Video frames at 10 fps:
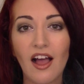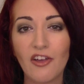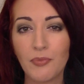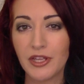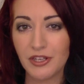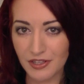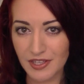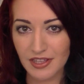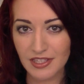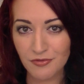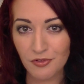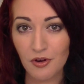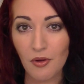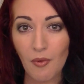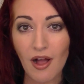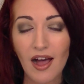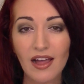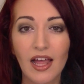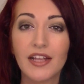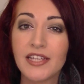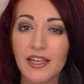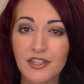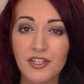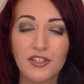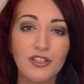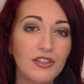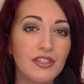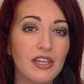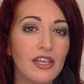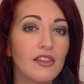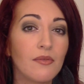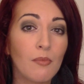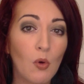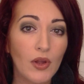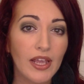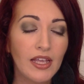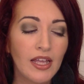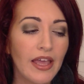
I've been using this for a while. I tend to just use it in the morning.